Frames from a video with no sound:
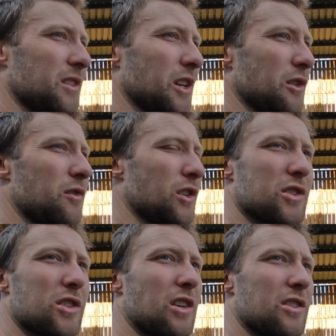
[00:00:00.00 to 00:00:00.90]
You've got
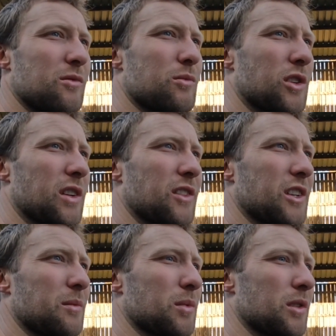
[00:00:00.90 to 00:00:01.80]
to start somewhere,
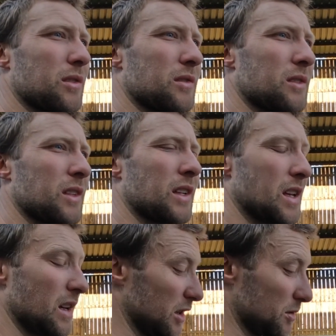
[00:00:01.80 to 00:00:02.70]
haven't you? But
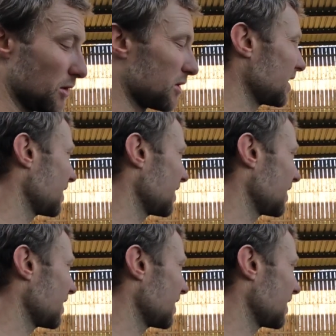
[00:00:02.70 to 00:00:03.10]
I suppose